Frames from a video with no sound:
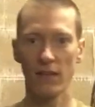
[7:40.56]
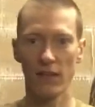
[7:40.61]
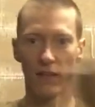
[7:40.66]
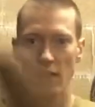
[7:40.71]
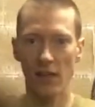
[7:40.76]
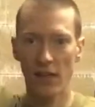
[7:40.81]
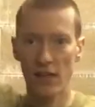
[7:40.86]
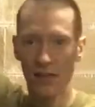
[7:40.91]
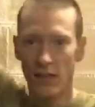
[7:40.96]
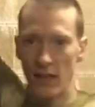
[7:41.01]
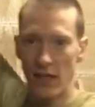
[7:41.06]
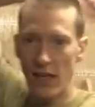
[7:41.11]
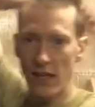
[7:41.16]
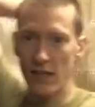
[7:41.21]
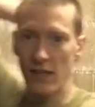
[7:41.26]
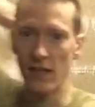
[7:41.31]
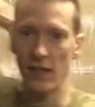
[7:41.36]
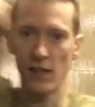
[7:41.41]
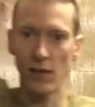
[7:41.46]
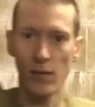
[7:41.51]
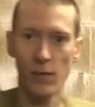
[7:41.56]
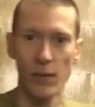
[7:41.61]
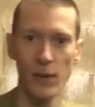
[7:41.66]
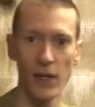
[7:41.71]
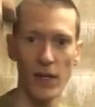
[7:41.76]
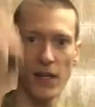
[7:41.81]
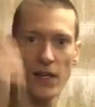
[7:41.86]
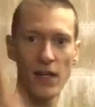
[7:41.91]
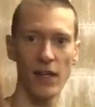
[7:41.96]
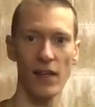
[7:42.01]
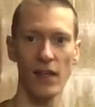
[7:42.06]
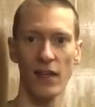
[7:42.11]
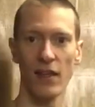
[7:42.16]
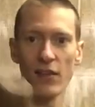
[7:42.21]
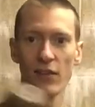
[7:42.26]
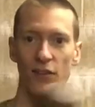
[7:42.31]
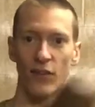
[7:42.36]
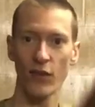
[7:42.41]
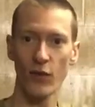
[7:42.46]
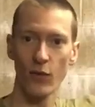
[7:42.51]
As it gets a little bit,
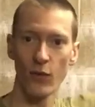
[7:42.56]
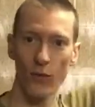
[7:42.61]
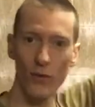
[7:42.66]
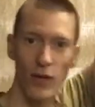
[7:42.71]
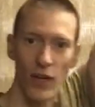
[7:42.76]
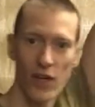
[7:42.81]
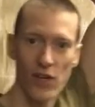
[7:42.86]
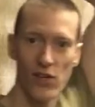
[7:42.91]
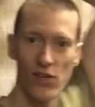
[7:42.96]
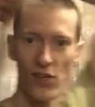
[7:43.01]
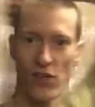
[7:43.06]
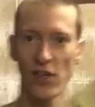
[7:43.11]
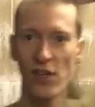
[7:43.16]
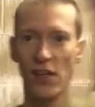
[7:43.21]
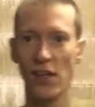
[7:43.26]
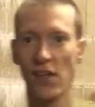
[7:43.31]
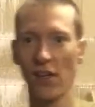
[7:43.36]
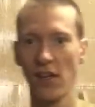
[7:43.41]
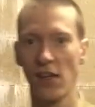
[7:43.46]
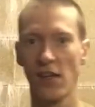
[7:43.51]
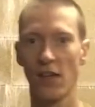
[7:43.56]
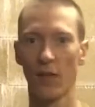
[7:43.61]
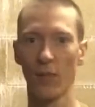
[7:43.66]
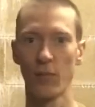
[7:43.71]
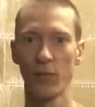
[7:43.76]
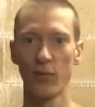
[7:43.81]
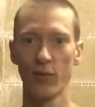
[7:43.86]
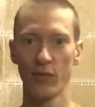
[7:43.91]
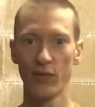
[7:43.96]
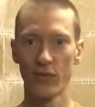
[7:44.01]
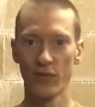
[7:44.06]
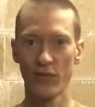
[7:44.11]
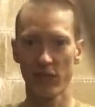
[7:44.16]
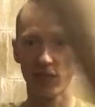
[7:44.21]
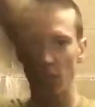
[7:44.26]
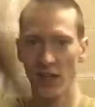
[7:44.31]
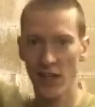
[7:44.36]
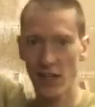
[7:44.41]
the coordination improves.